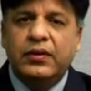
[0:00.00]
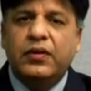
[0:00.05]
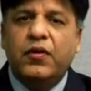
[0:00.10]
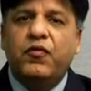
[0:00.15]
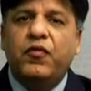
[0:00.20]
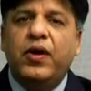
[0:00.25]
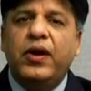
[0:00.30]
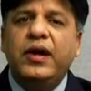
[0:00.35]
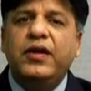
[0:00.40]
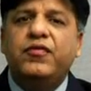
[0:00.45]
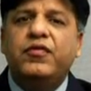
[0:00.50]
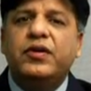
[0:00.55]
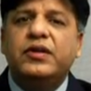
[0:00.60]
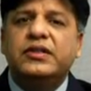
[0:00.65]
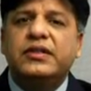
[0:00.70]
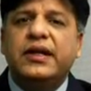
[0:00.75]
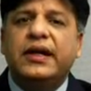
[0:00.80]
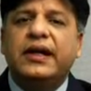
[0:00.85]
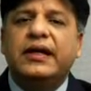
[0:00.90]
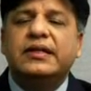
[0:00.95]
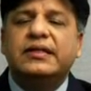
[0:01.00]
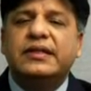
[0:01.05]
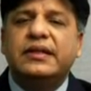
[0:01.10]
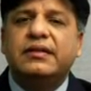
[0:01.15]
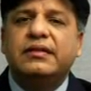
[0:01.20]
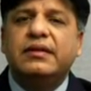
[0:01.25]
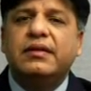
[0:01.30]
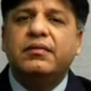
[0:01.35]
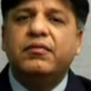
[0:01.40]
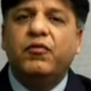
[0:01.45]
The very first thing is
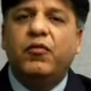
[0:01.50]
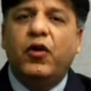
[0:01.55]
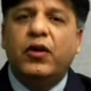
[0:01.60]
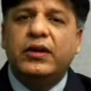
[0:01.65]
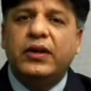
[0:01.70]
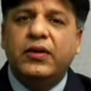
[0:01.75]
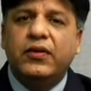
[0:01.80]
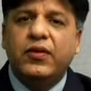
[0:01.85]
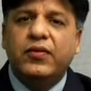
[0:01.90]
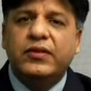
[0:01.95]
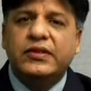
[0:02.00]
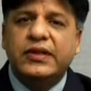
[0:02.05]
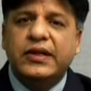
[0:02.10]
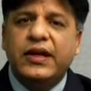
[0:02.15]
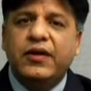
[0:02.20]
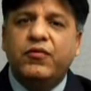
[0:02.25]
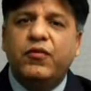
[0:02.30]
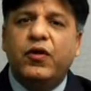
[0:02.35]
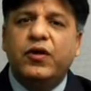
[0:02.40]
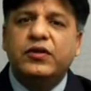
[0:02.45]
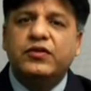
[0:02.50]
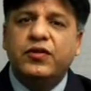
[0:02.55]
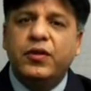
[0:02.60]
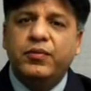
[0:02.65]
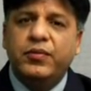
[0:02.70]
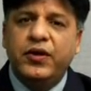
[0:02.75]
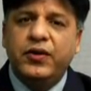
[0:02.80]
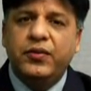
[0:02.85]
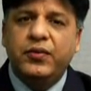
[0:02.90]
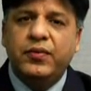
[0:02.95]
what the university wants
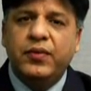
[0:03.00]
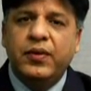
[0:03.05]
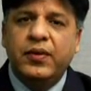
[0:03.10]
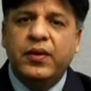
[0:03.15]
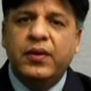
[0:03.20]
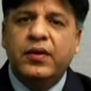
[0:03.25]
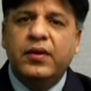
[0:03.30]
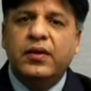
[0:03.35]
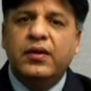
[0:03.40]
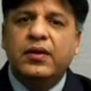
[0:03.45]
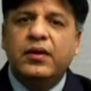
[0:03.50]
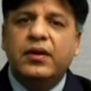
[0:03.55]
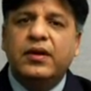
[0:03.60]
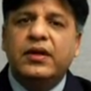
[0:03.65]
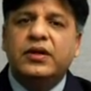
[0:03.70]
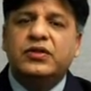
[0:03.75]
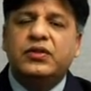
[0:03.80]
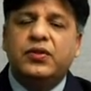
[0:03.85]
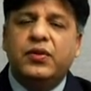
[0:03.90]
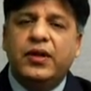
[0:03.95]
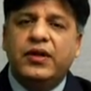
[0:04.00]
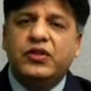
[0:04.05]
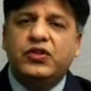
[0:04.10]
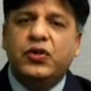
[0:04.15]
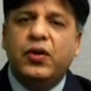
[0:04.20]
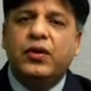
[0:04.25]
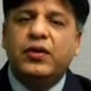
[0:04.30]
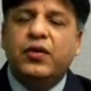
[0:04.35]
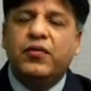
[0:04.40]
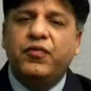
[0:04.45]
from you is to
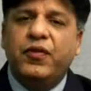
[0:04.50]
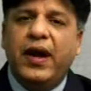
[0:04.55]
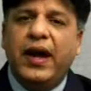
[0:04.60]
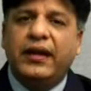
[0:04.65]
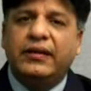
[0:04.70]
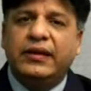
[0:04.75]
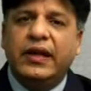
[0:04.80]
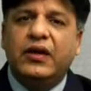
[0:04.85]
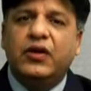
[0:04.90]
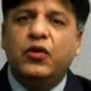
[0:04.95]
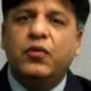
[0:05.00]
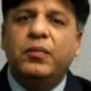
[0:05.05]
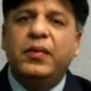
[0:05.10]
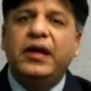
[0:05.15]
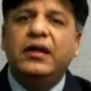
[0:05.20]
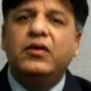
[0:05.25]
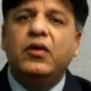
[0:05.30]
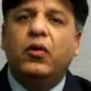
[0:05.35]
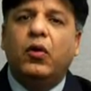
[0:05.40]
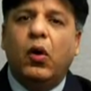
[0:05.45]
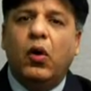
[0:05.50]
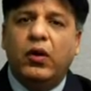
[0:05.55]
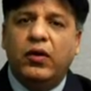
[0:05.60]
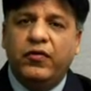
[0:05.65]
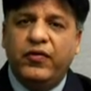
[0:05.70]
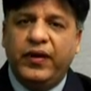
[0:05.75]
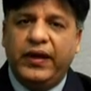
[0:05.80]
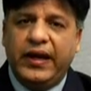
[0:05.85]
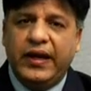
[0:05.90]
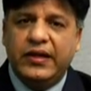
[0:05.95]
ensure the fact that you meet the
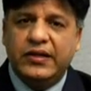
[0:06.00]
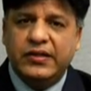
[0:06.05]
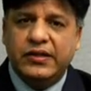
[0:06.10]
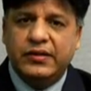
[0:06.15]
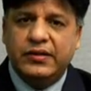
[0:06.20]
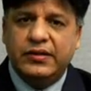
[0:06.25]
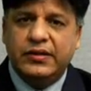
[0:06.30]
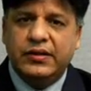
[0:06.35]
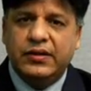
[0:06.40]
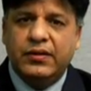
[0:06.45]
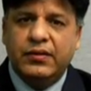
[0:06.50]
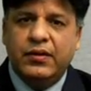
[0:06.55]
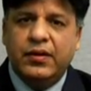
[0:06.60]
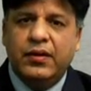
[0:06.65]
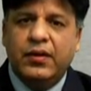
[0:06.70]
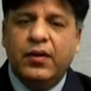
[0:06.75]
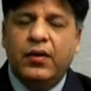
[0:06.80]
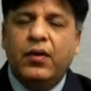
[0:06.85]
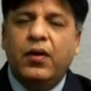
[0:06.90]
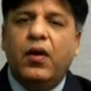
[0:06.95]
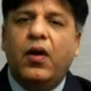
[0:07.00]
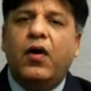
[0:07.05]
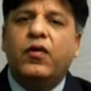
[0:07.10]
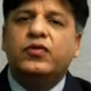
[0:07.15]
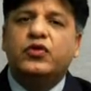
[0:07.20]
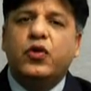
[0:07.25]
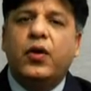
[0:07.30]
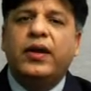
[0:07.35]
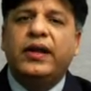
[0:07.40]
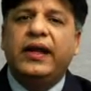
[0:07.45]
qualifications
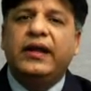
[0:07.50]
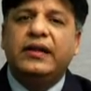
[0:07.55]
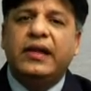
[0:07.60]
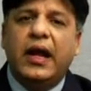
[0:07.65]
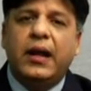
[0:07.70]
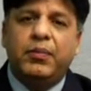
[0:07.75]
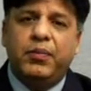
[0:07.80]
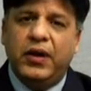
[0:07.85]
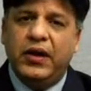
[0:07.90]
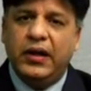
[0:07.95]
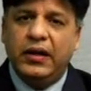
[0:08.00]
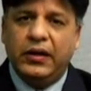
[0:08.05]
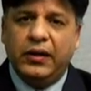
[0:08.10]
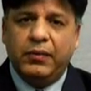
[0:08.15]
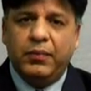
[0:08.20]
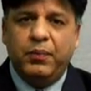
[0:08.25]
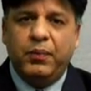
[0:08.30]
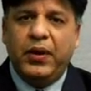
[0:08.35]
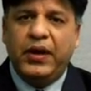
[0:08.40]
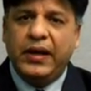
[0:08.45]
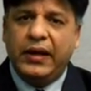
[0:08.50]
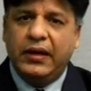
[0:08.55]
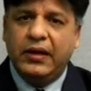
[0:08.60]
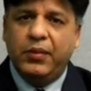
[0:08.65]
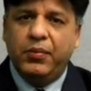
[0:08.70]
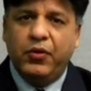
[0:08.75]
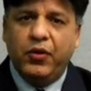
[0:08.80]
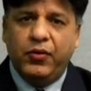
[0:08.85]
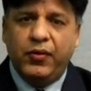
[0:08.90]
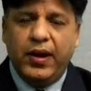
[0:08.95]
of joining that
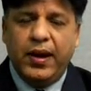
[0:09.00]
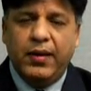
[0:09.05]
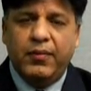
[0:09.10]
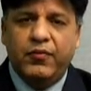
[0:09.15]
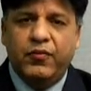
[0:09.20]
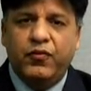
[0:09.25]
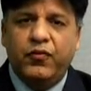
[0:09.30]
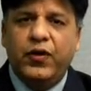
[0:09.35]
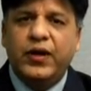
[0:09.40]
particular program.